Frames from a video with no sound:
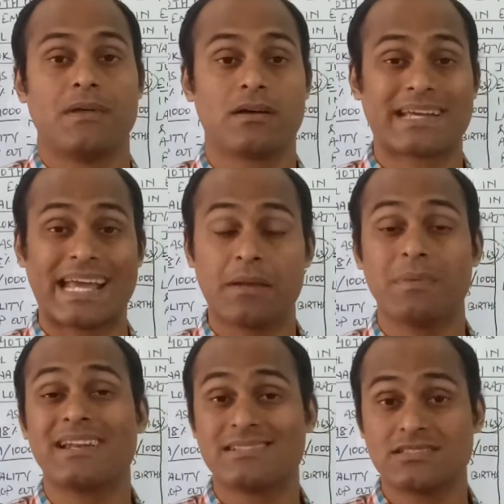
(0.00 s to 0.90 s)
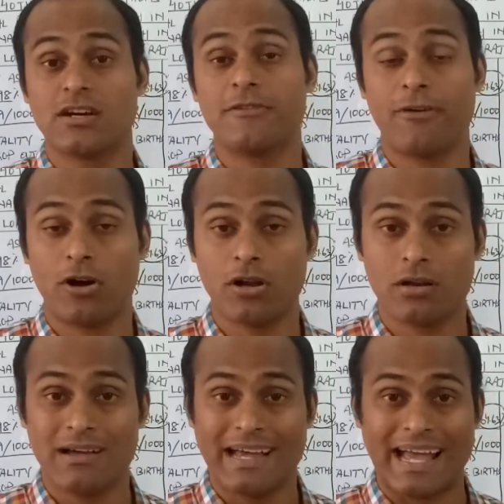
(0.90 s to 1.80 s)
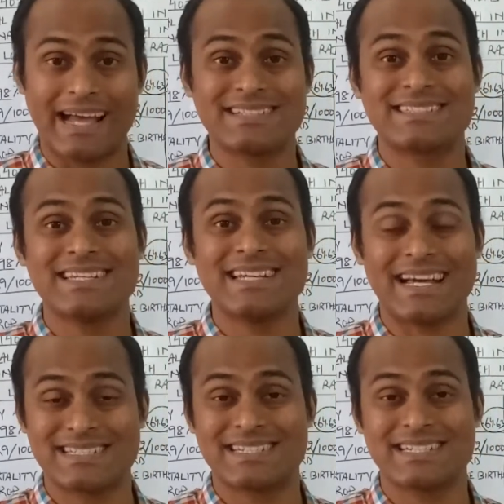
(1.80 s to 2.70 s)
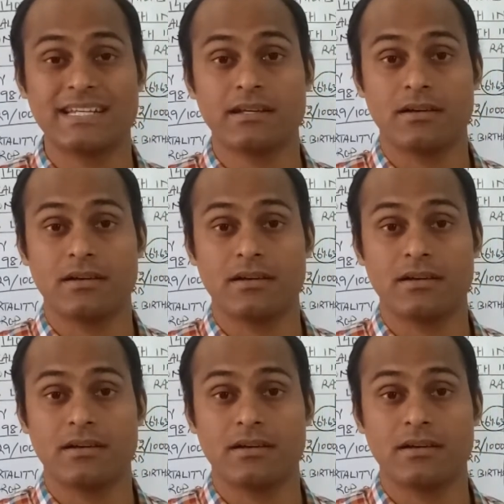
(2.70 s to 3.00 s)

can be reserved for SC, ST,